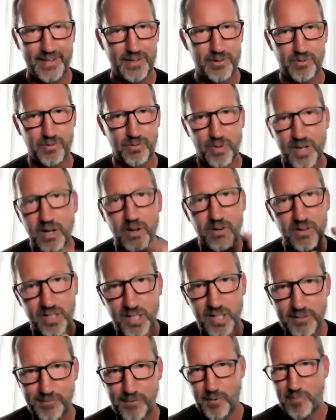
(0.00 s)
we don't
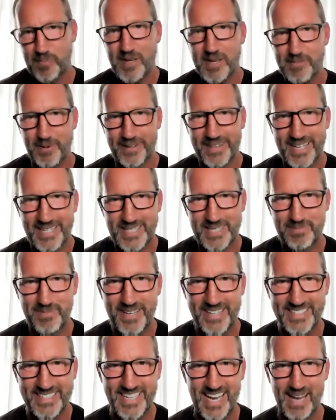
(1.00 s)
look for people that
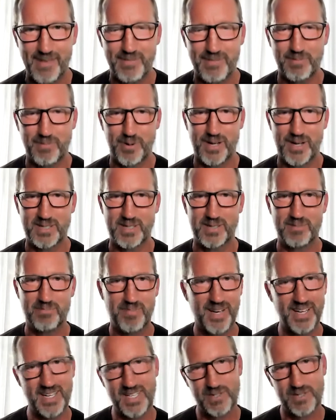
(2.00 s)
spend time in prison,
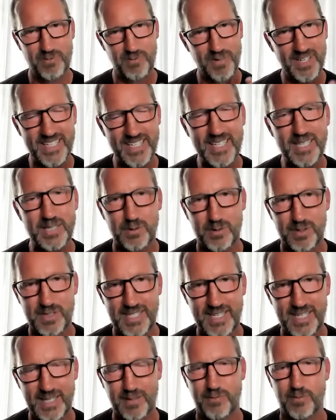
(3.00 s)
but it's really
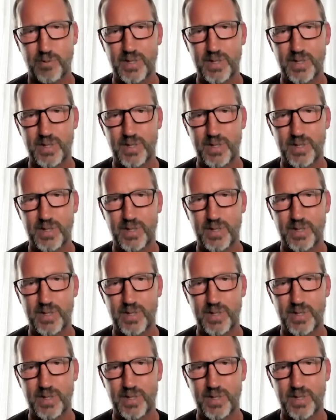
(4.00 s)
interesting if